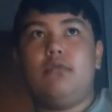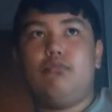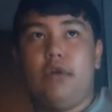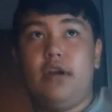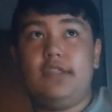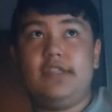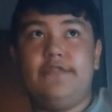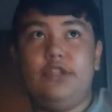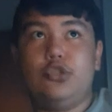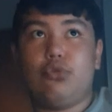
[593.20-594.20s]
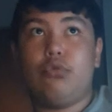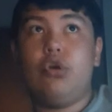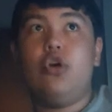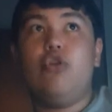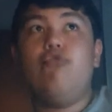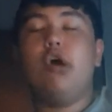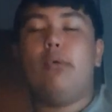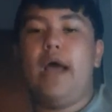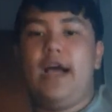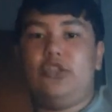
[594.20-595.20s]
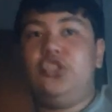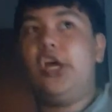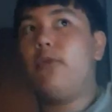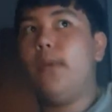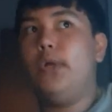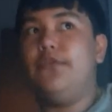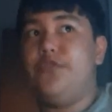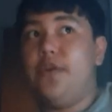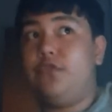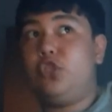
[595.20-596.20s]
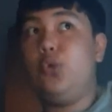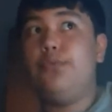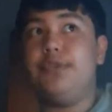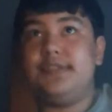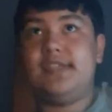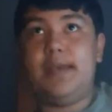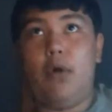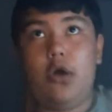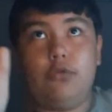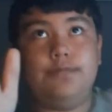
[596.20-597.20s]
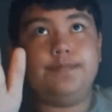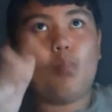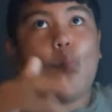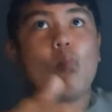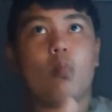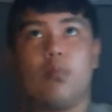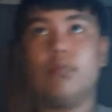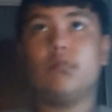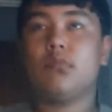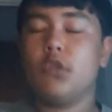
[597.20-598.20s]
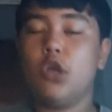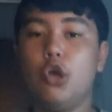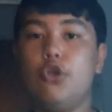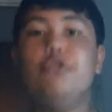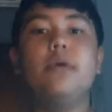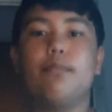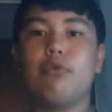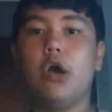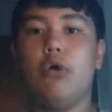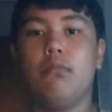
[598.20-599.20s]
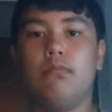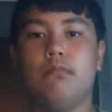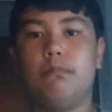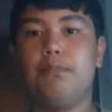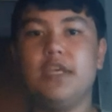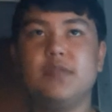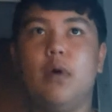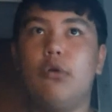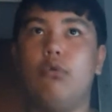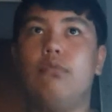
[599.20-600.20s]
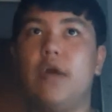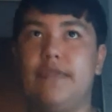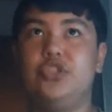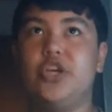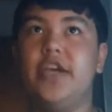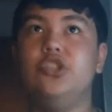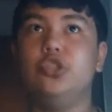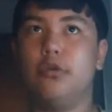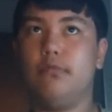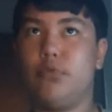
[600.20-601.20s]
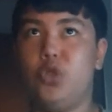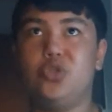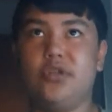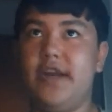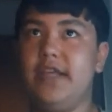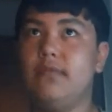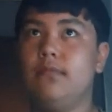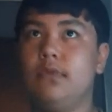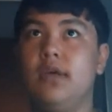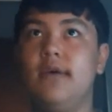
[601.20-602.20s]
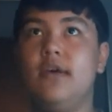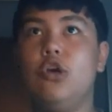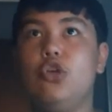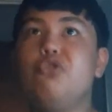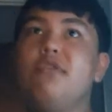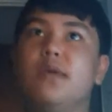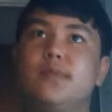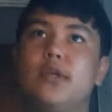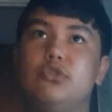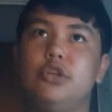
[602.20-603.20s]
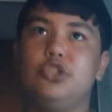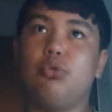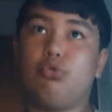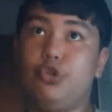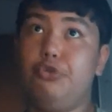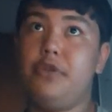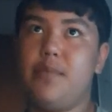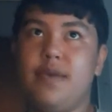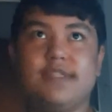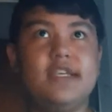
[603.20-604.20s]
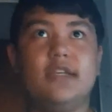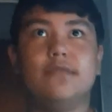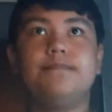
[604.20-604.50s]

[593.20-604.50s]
redundancy feature known as shadow mode if you have 2 of the same model. UDM Pro, base model, nothing changed. 380. UDM Special Edition, or UDMSC.